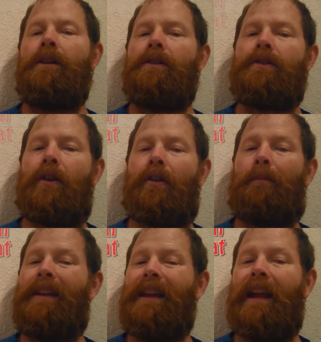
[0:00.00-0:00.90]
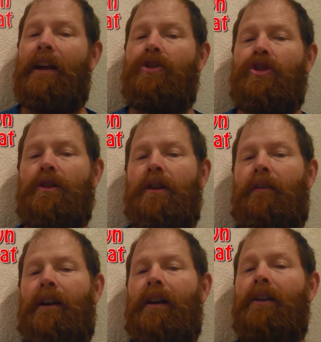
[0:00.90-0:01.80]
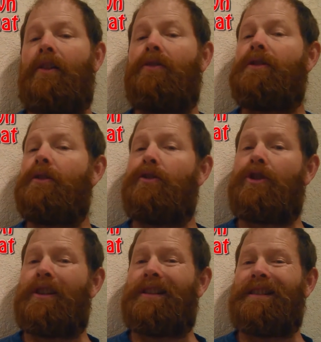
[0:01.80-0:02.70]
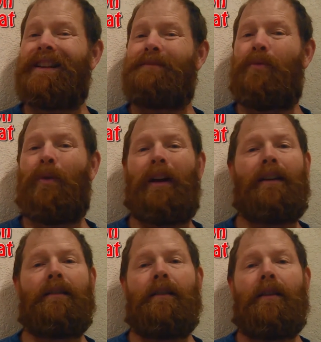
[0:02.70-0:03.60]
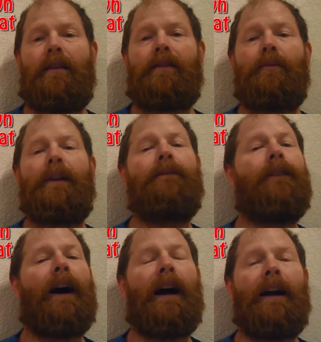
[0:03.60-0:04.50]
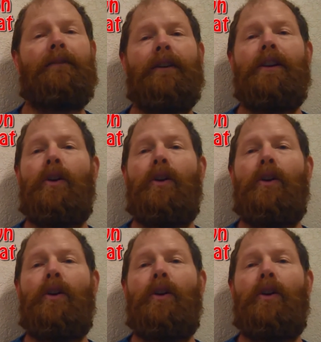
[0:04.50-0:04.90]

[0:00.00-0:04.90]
So the pH of an unknown solution is 6.35.